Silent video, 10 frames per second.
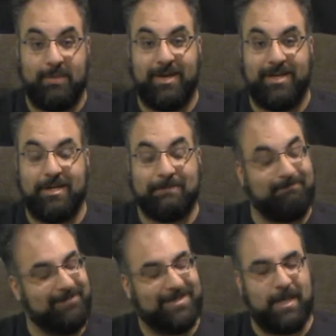Mike here.
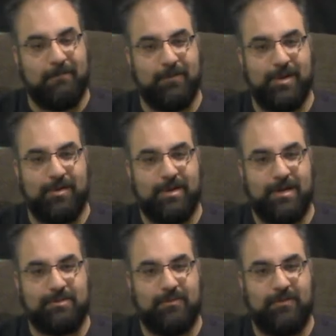It's time for another
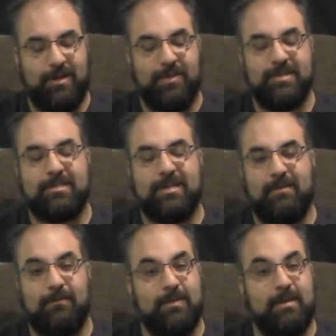announcement video, this
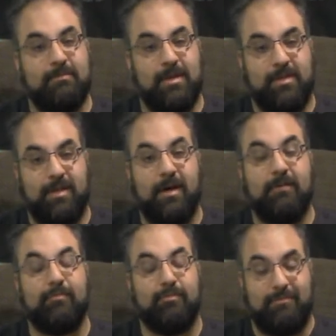time for the month
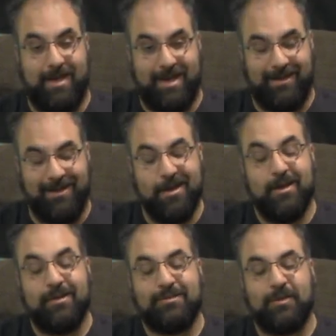of May.
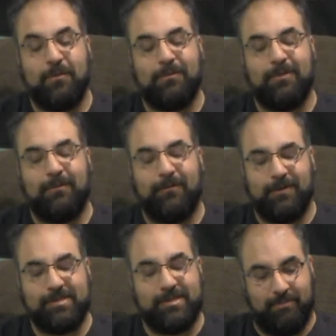So, the
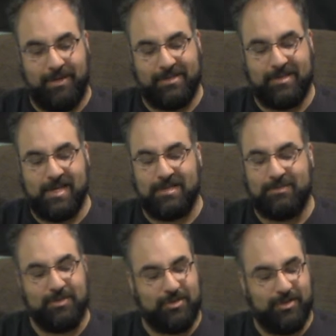first and biggest
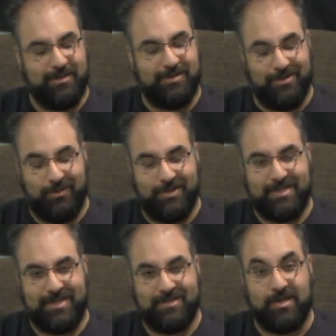announcement should, and always
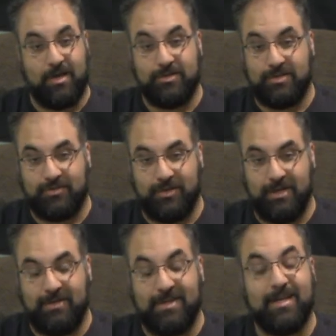is, our
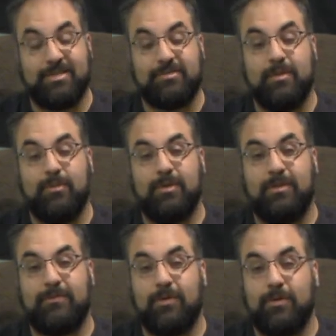stream. And the next stream will,
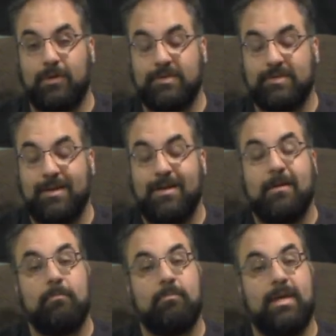of course,
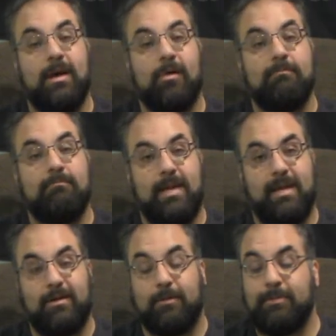be our
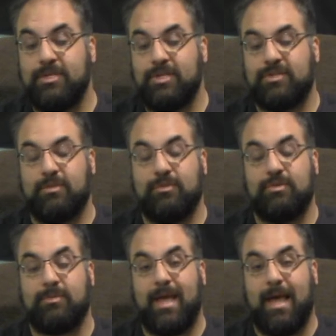Maid RPG stream, which
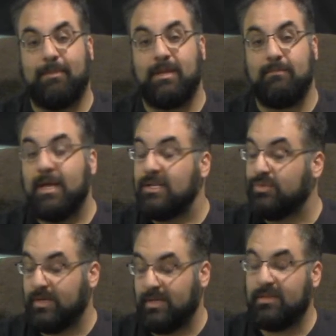will be happening May
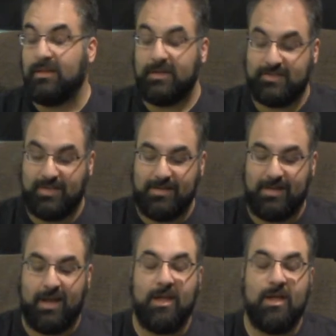20th on a
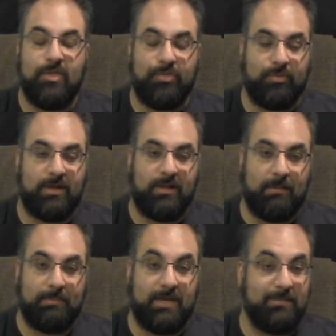Sunday, 3
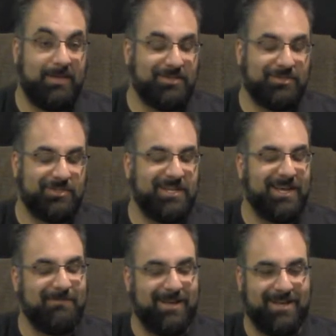o'clock p.m. Eastern
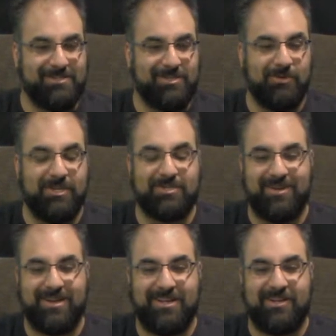Time, as always,
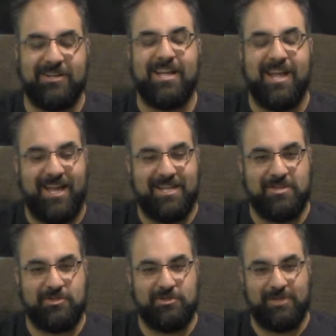right here at
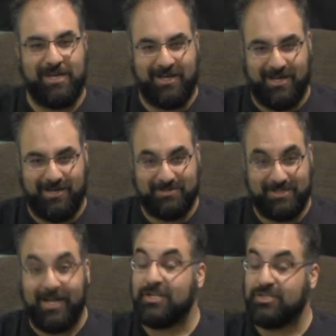
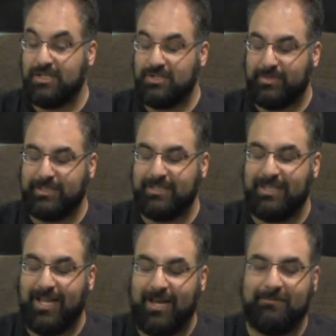
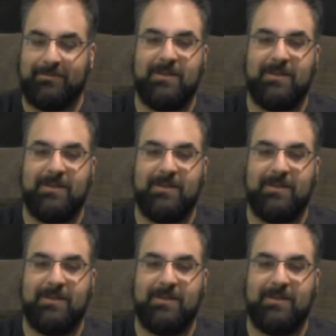youtube.com/d20live.